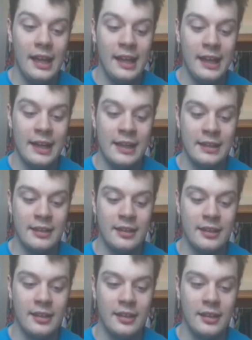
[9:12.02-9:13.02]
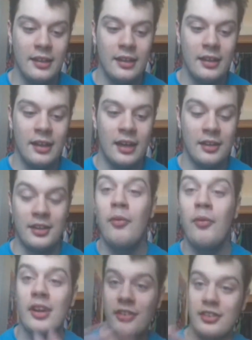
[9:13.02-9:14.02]
And because
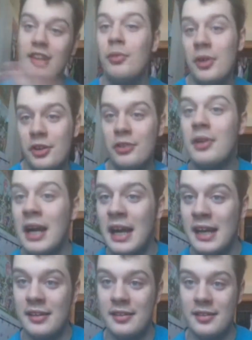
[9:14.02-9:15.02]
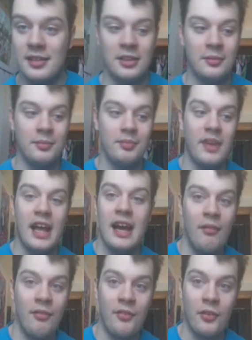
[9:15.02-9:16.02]
I want to see what you guys
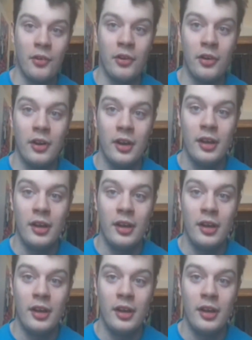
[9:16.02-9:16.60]
have for